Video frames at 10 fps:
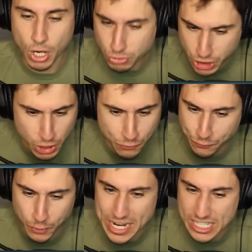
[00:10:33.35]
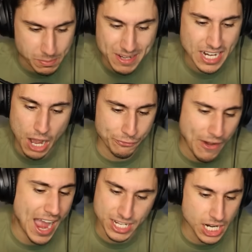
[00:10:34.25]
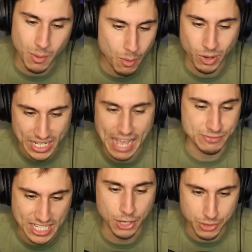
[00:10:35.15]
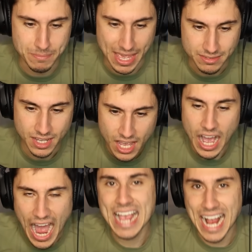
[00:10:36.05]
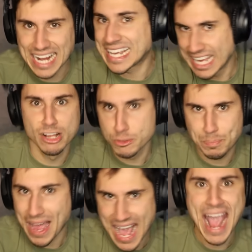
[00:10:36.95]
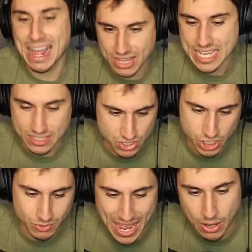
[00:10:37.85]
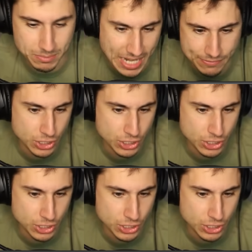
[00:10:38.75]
don't you freeze me. No, fine. You know what? We're going to have to kill them then. I got killed by aliens, so now I'm gonna